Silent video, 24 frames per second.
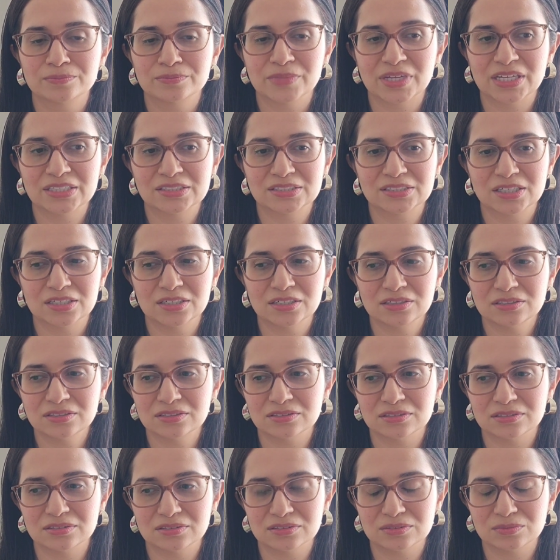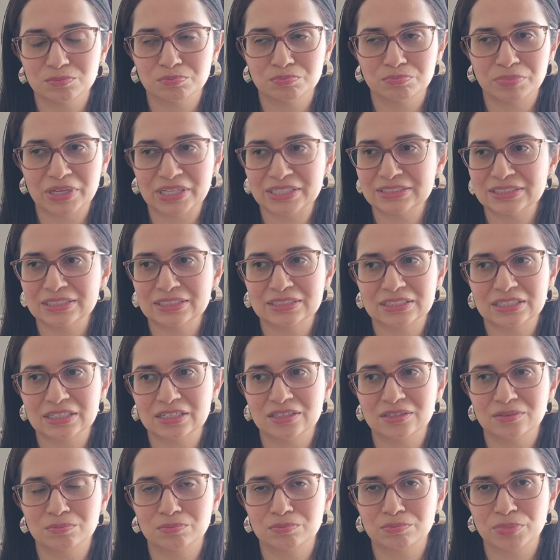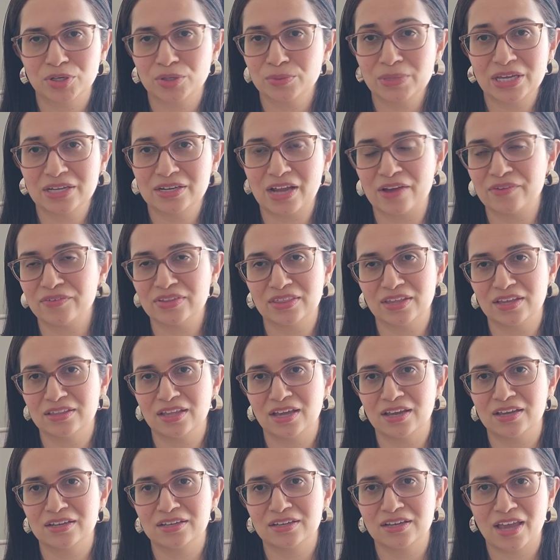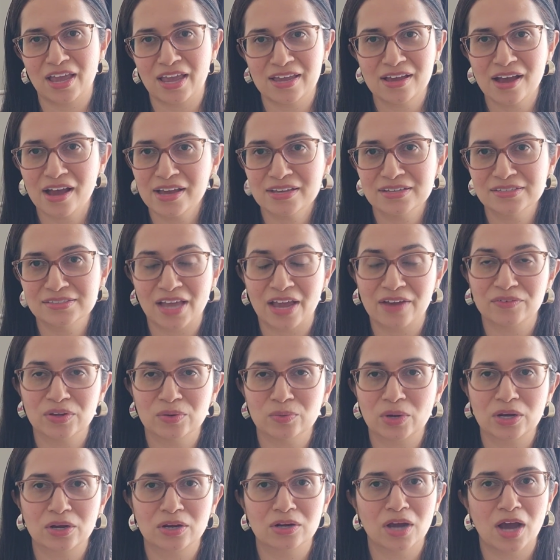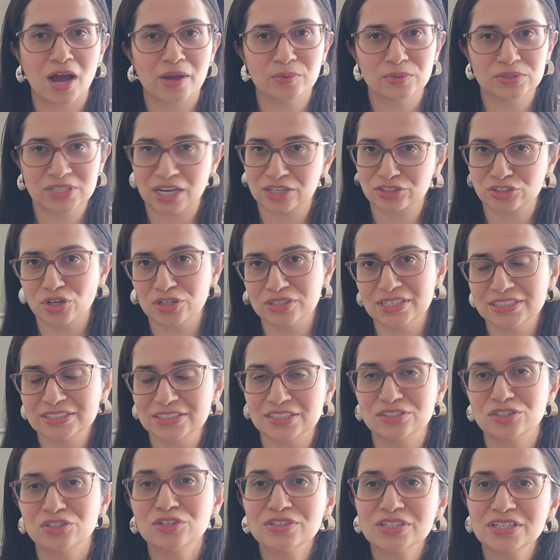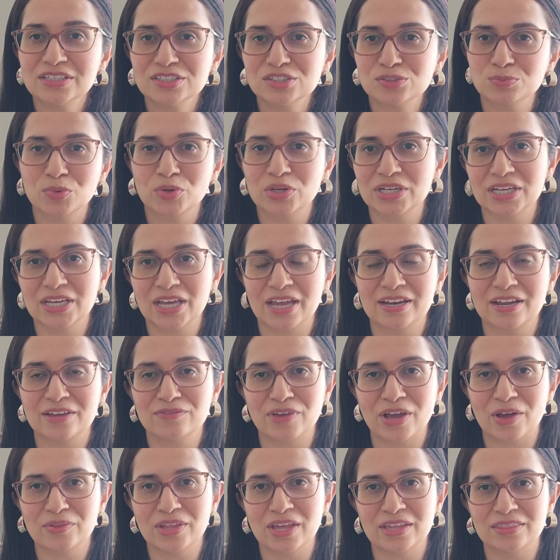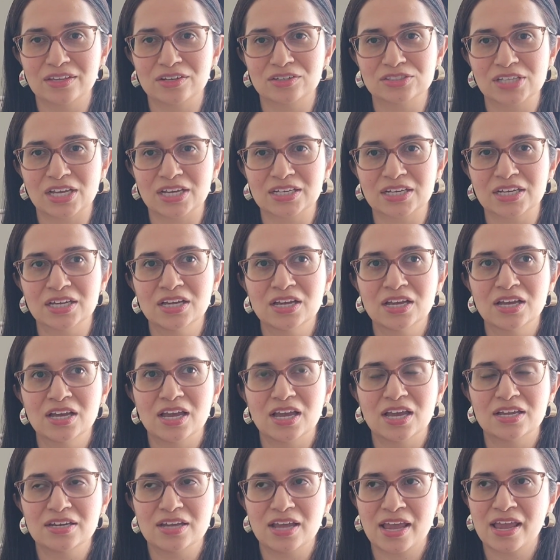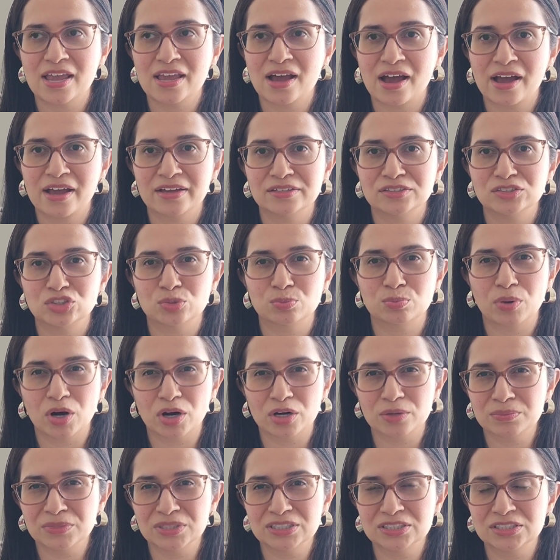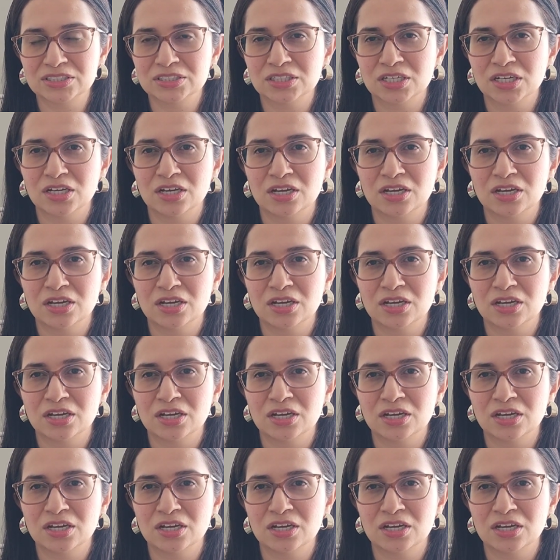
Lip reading: it's going to basically permeate everything. Like AI is everywhere. I was actually on LinkedIn early this morning and I found that there's like an AI department